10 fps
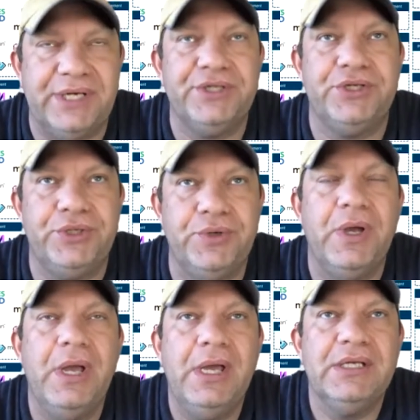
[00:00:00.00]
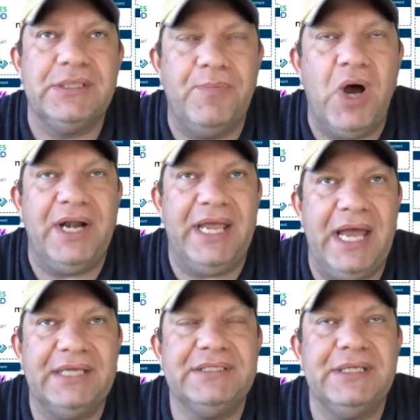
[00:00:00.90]
We started to do some
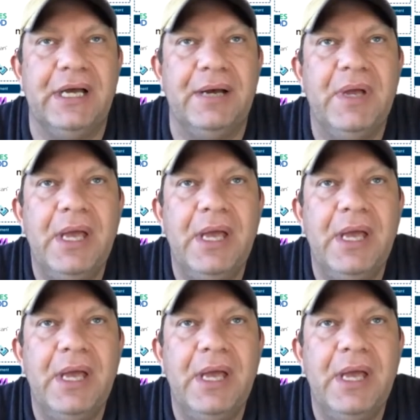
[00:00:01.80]
podcasts,